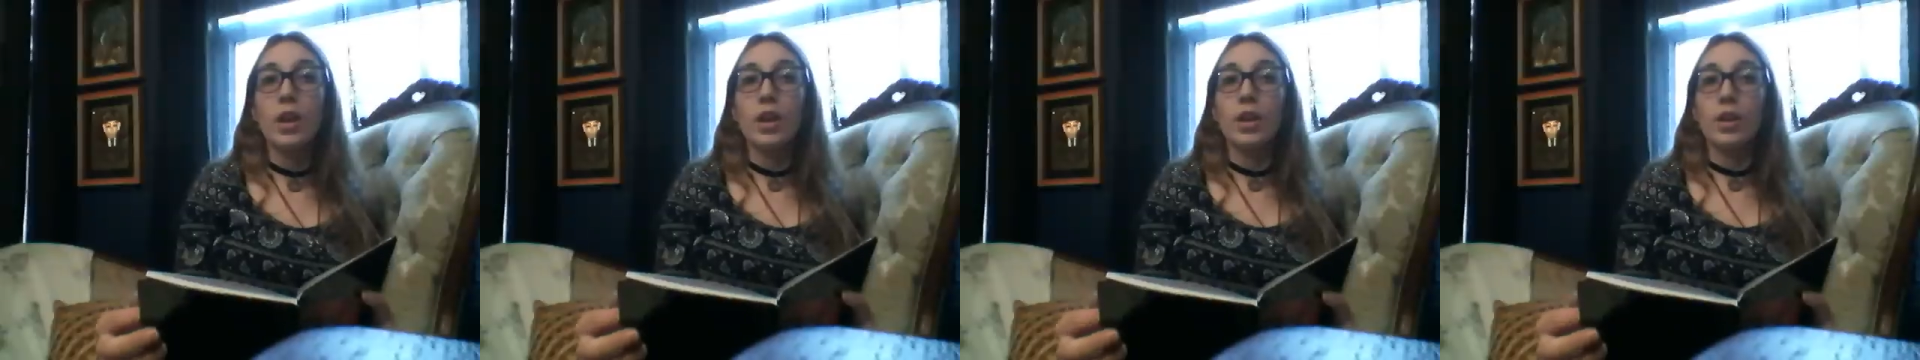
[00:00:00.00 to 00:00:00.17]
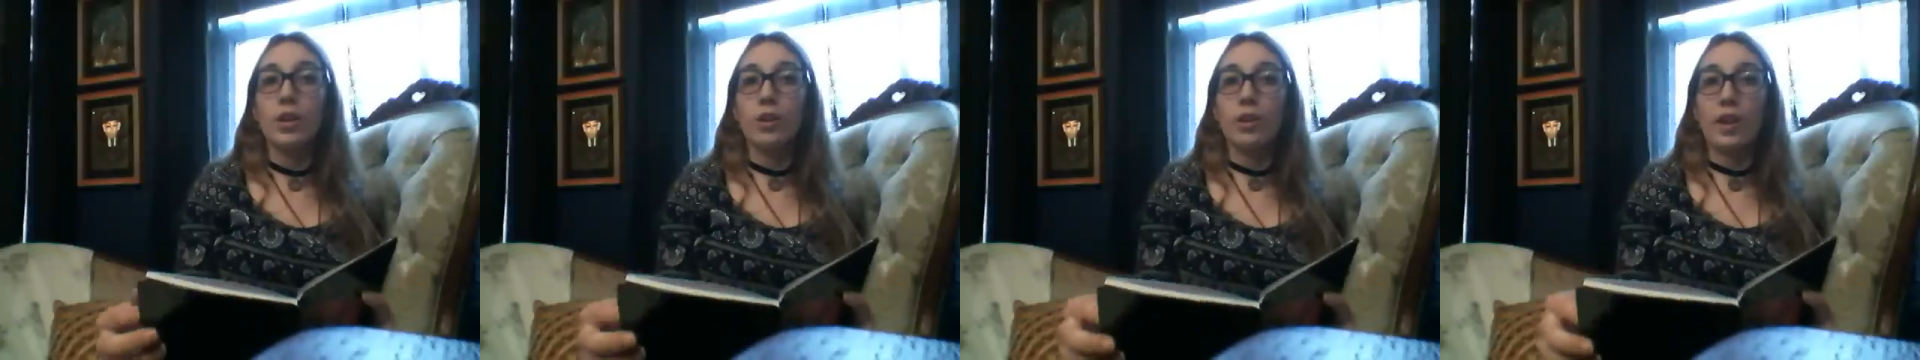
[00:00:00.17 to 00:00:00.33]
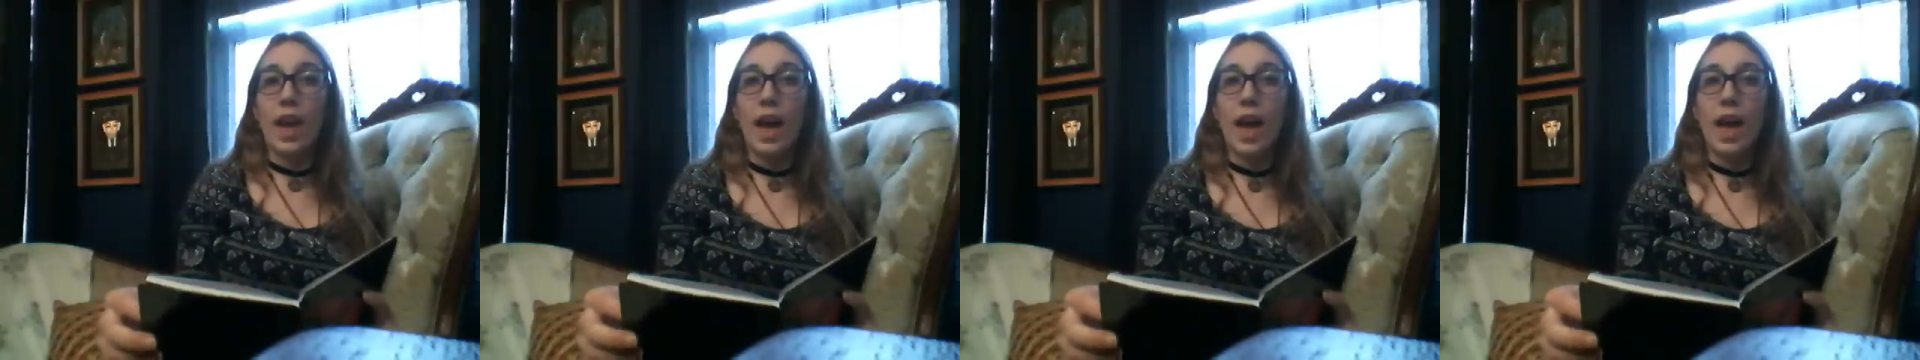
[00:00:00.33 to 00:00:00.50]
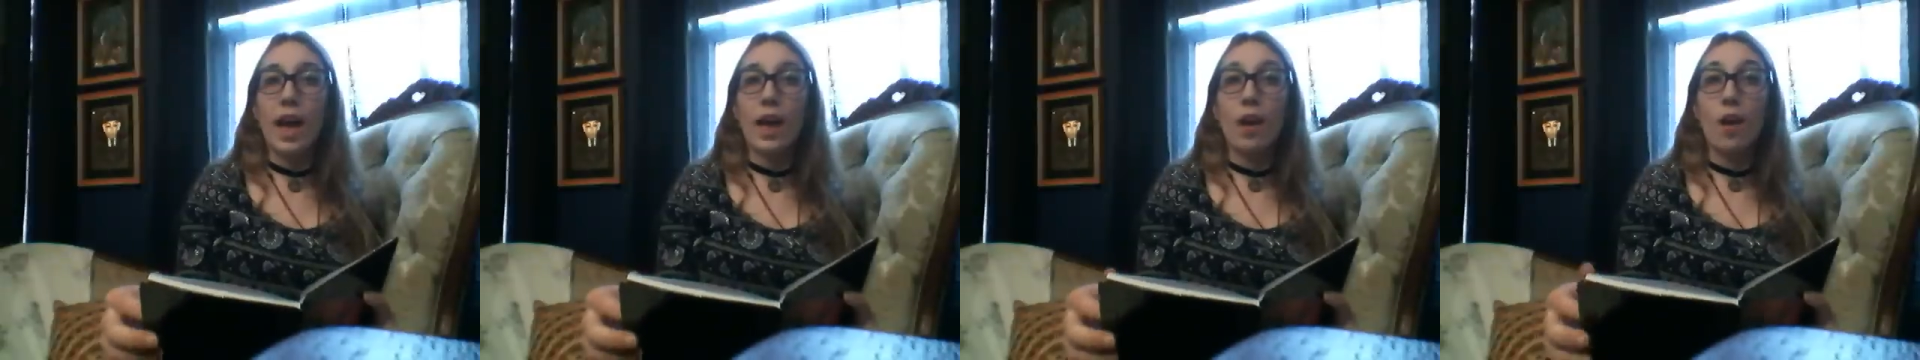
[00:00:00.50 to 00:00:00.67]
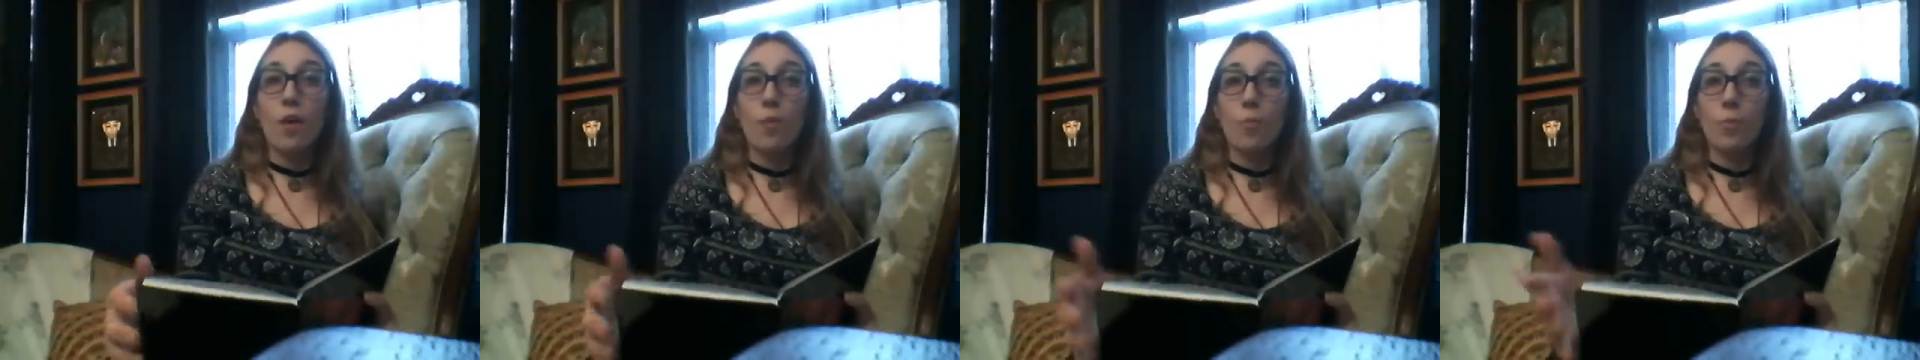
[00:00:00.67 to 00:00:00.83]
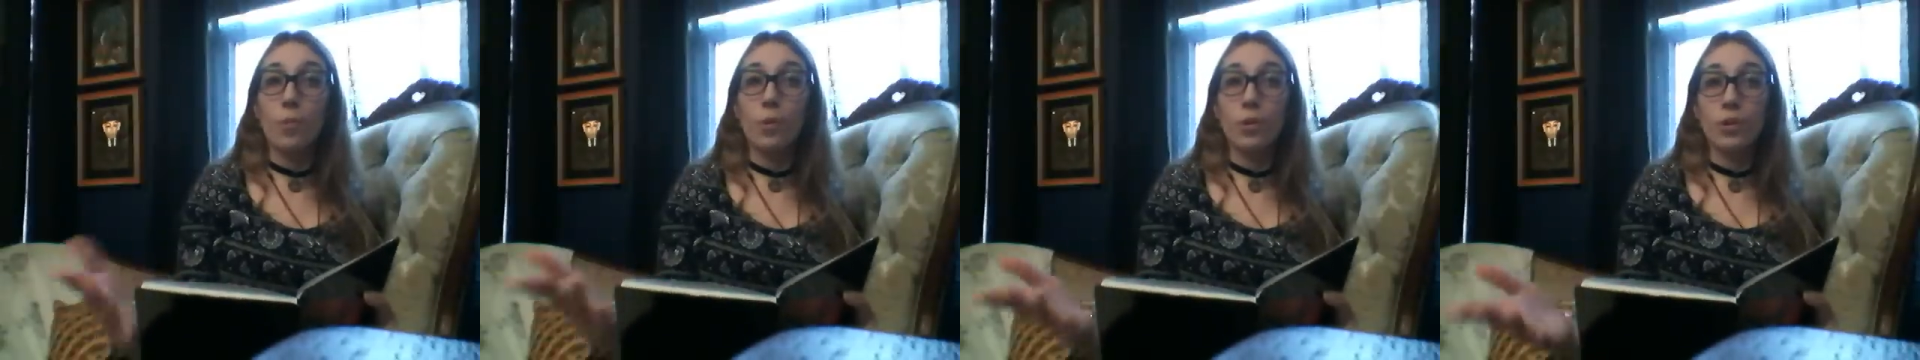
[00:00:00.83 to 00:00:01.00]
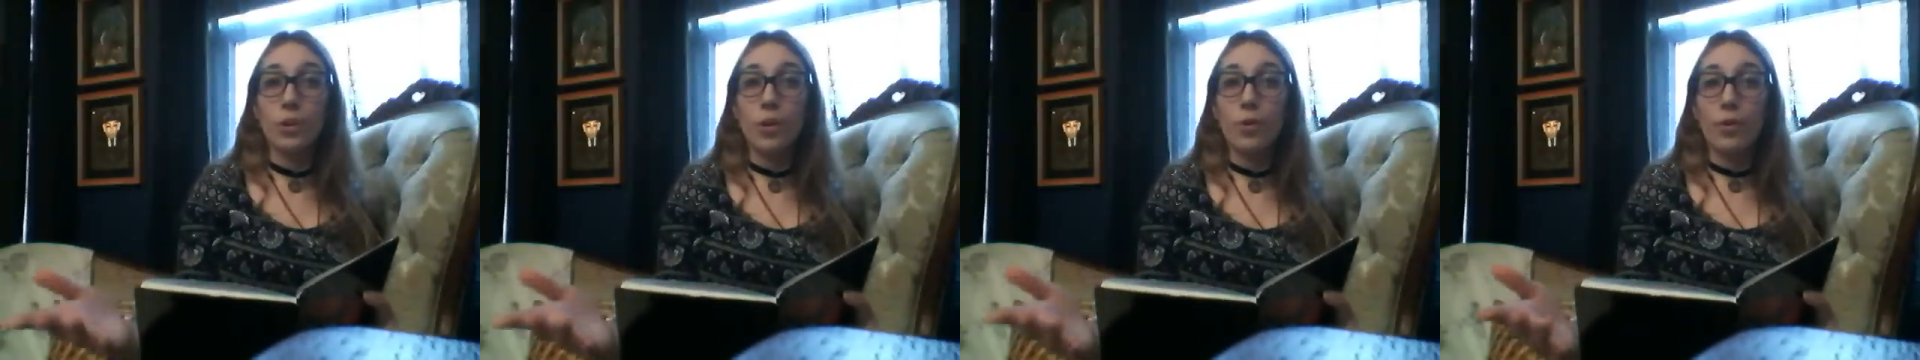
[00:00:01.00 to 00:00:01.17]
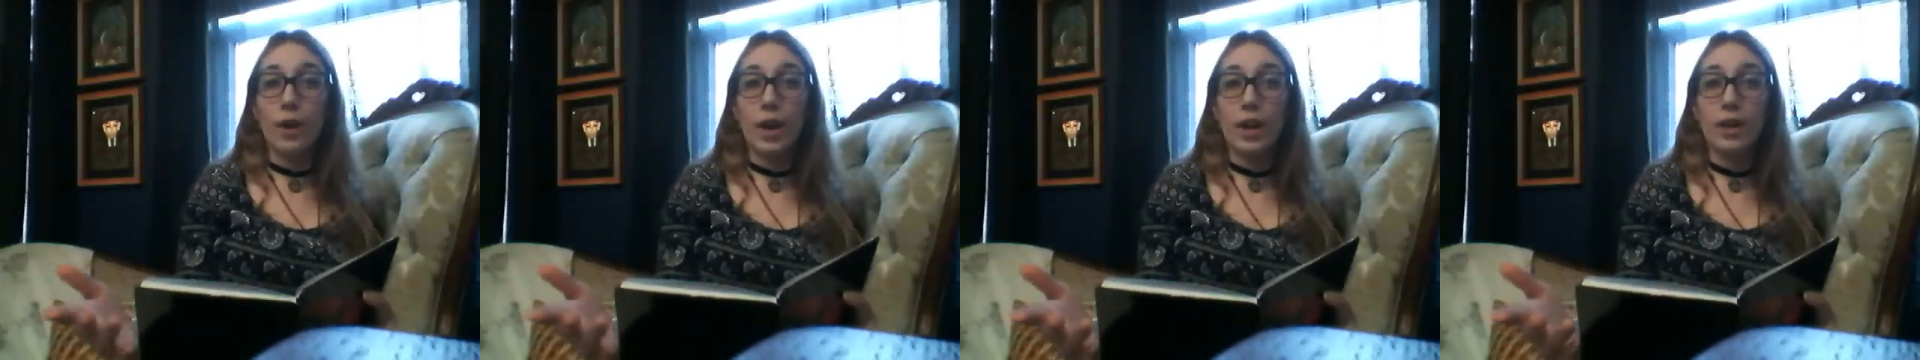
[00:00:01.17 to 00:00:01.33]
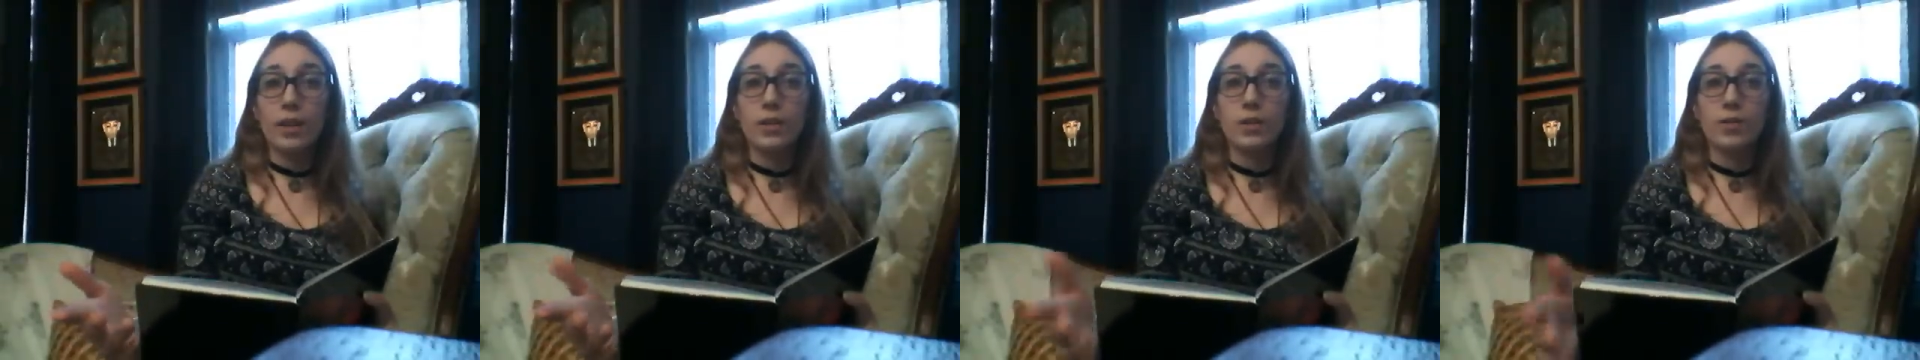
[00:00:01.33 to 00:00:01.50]
Your cat will know
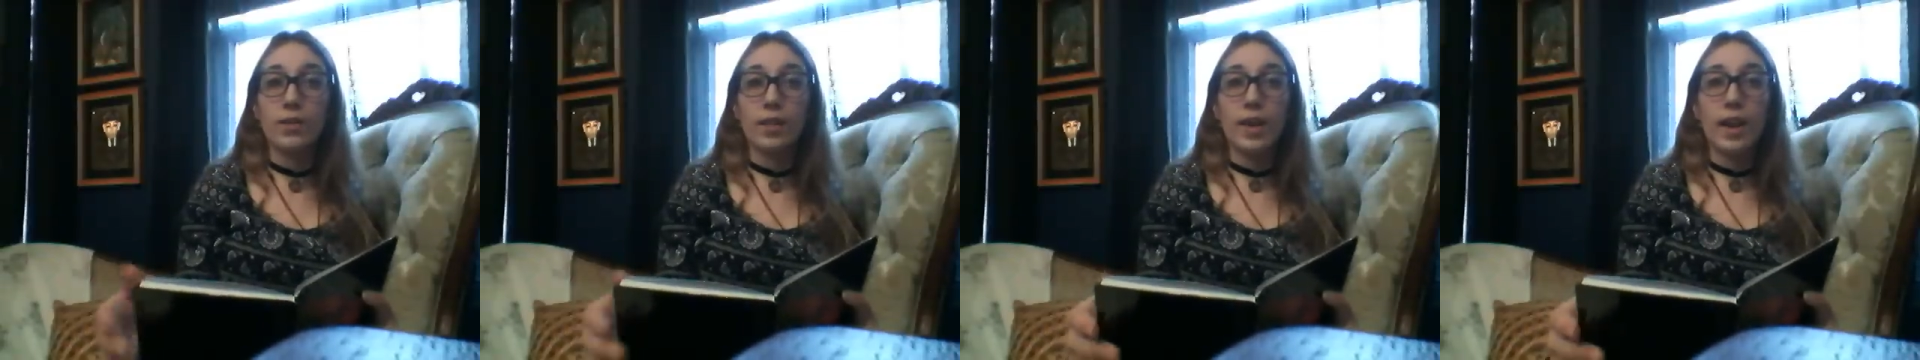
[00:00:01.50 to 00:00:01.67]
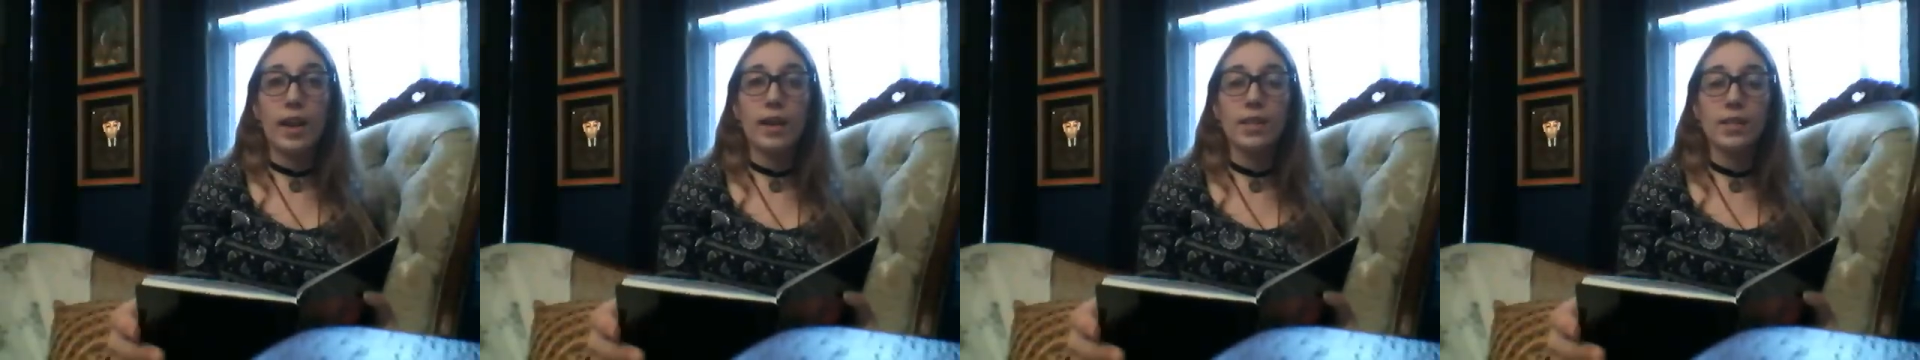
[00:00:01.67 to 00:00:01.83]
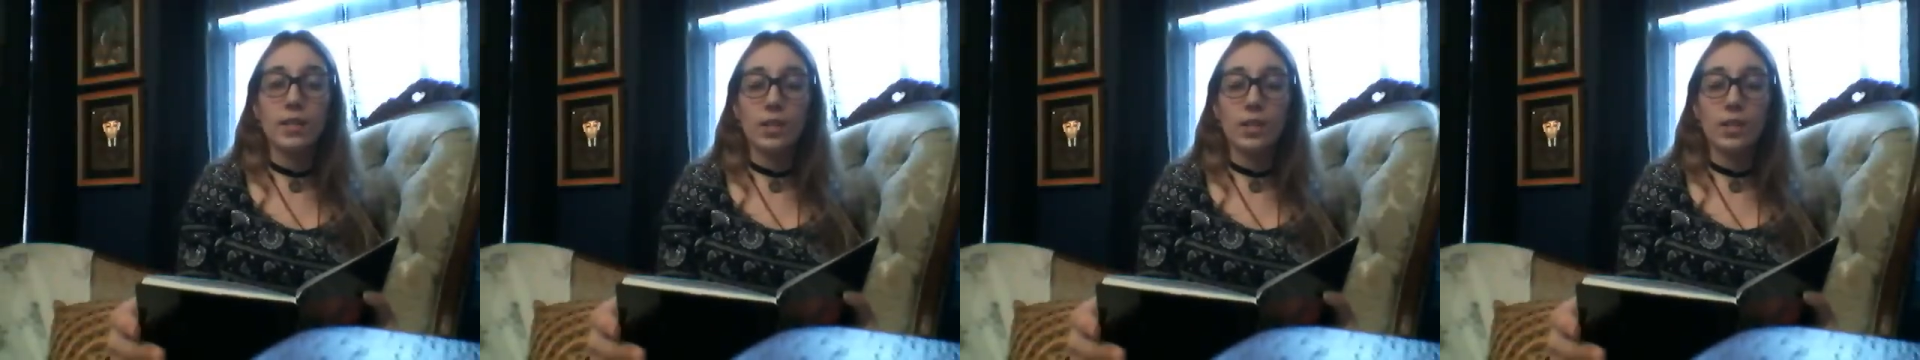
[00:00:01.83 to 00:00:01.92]
how to do that,